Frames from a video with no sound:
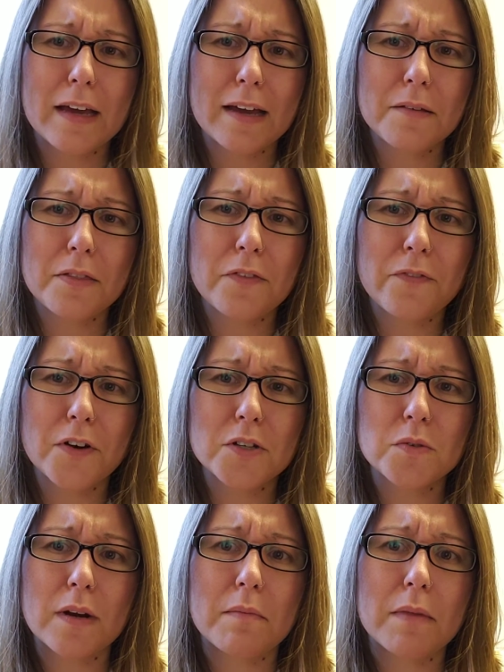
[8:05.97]
I the
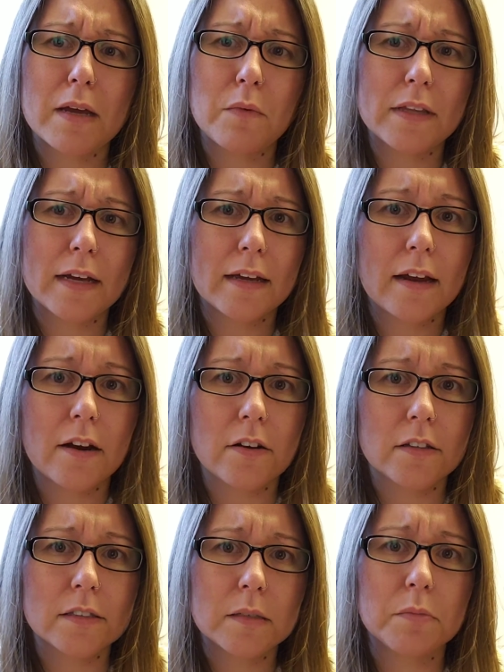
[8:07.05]
first one I made with that
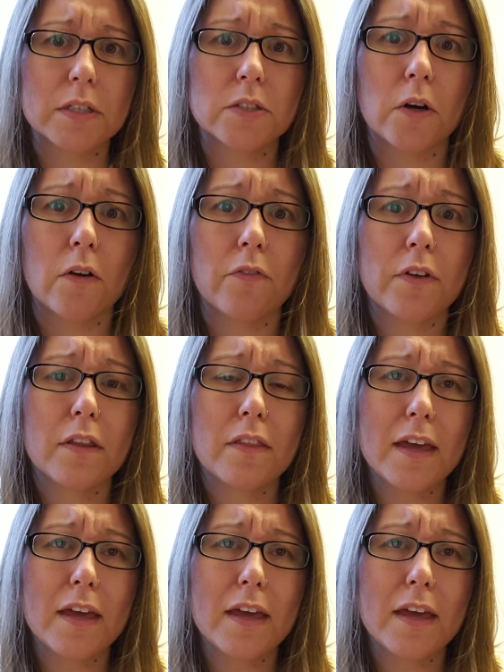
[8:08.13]
Caron Simply Soft.